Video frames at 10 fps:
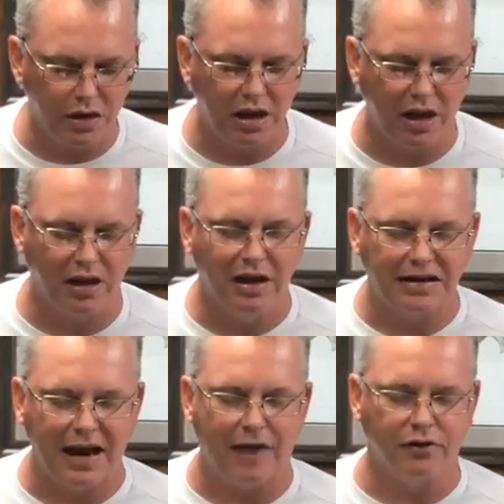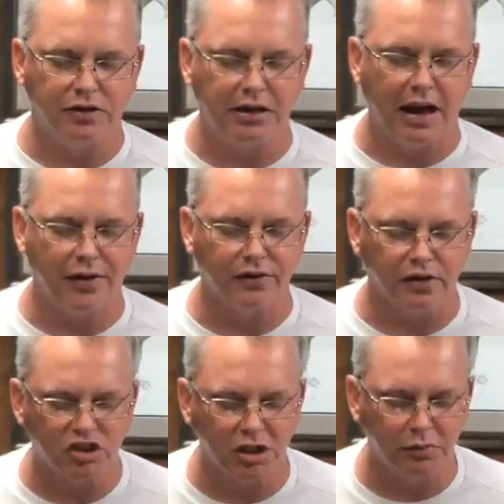when we can gather together
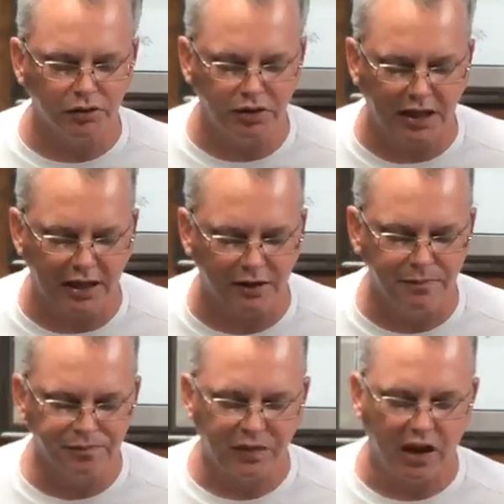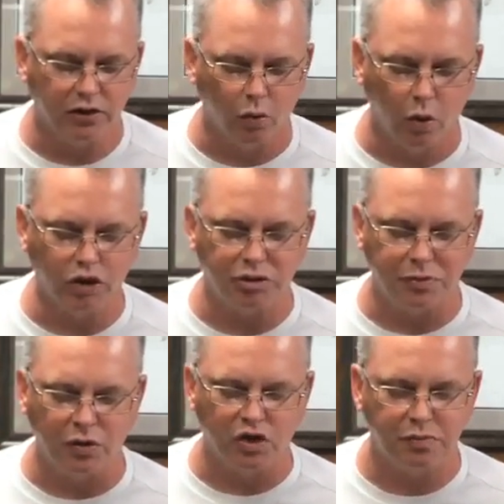and assemble together uh, to
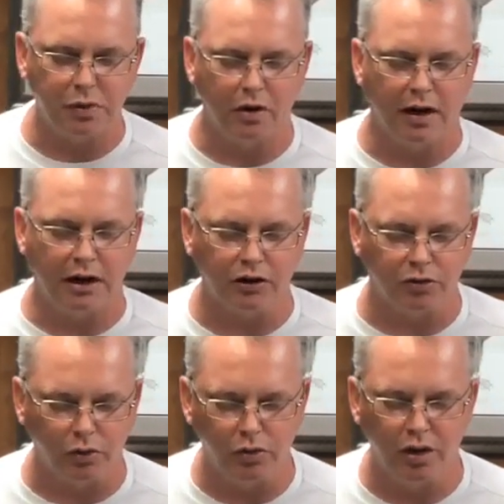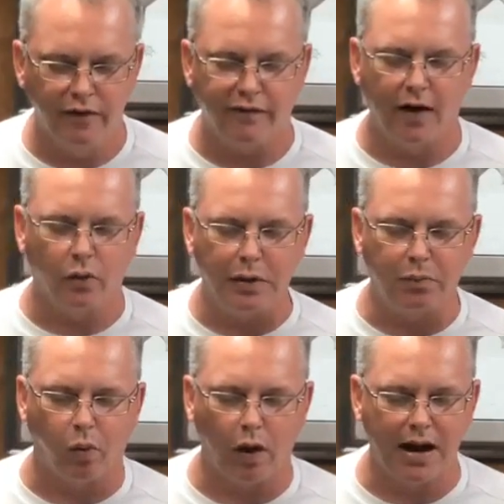worship you in spirit and in truth. Father,
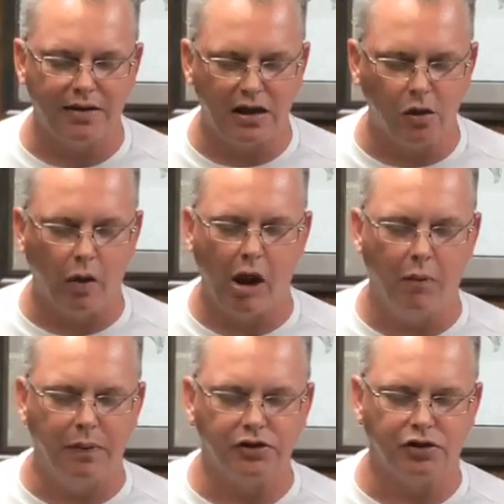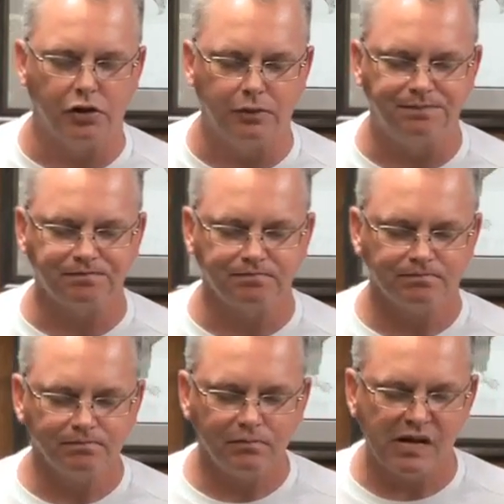we pray that you'll help us to
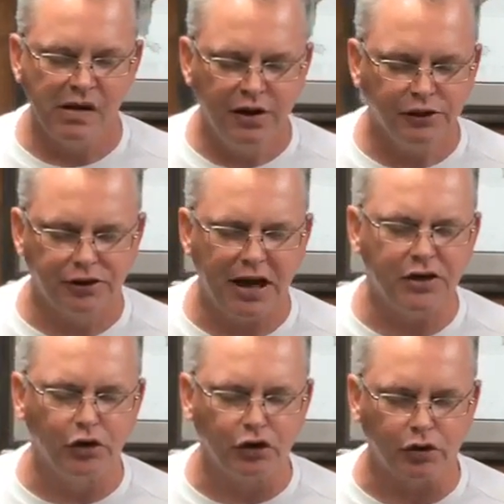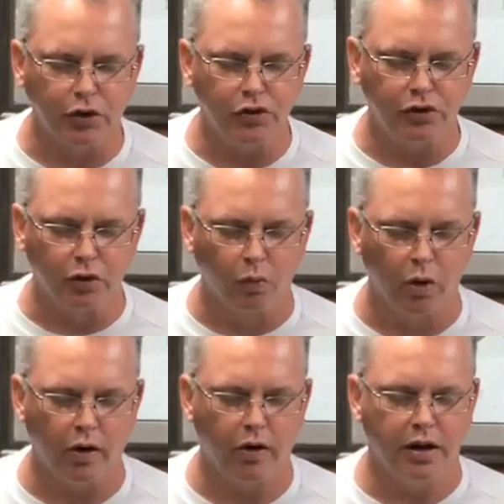to take your truth, your
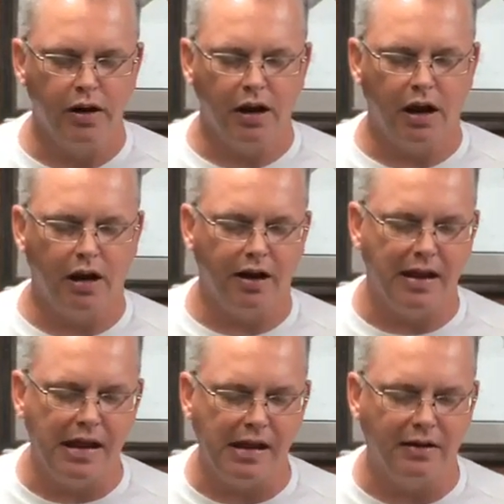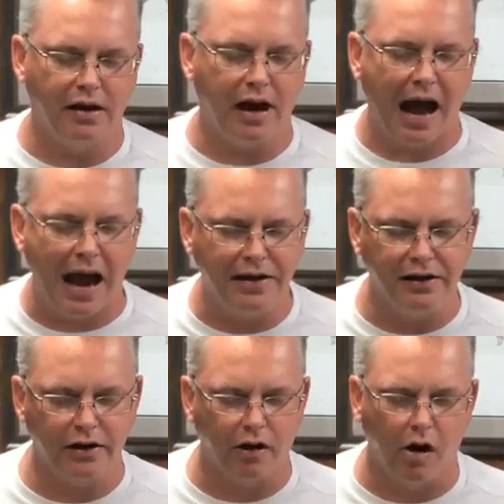word, uh, and uh,
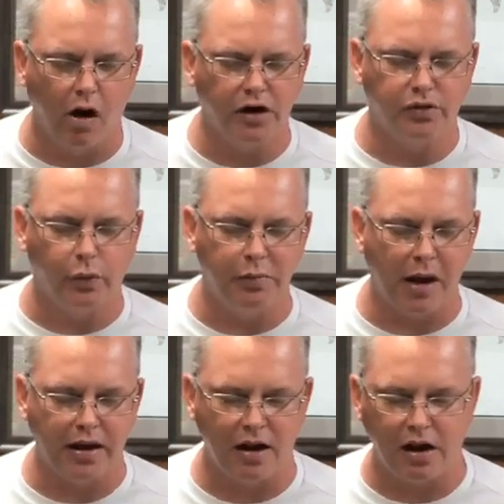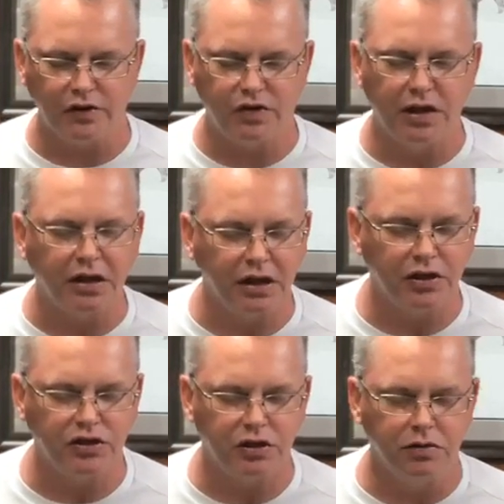hide it in our hearts so we might not sin
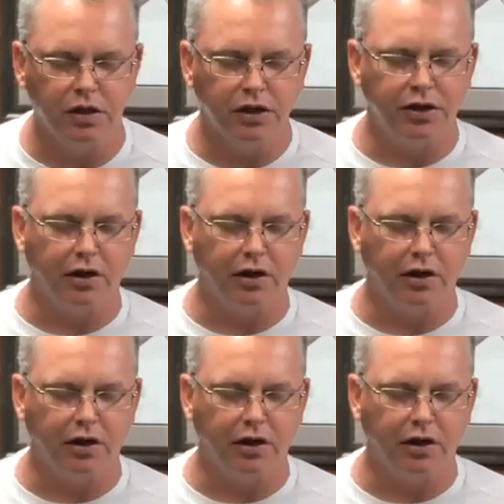against you.